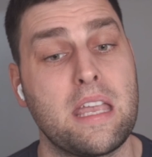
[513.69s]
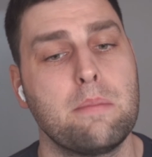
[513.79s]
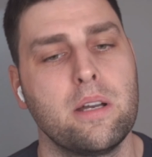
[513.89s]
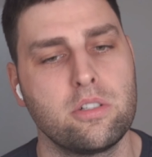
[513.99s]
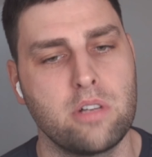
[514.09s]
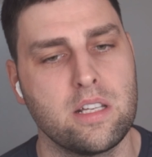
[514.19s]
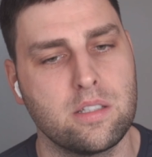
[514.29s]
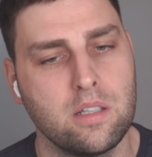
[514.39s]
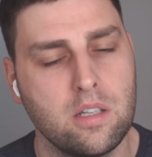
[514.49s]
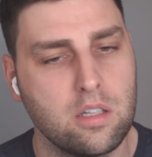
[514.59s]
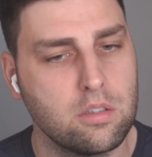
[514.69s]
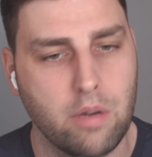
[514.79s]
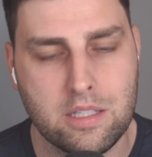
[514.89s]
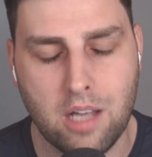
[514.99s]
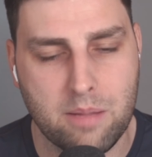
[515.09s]
email address.
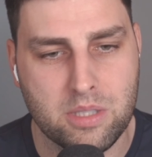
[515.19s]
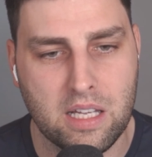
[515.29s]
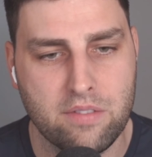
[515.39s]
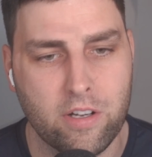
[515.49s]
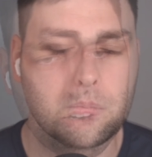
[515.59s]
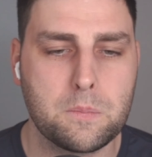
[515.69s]
Great time saver.